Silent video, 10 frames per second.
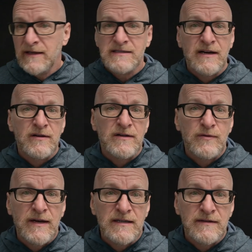certain
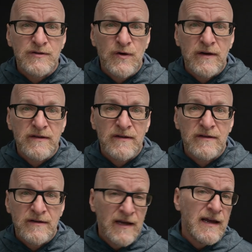creative
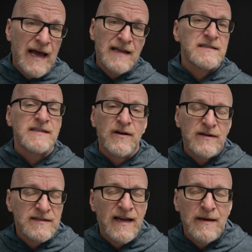choices at
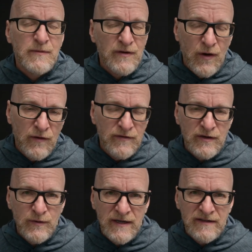certain times of the
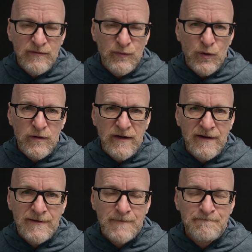creative
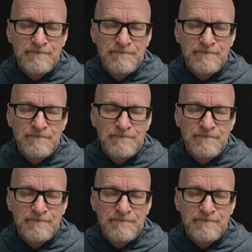process.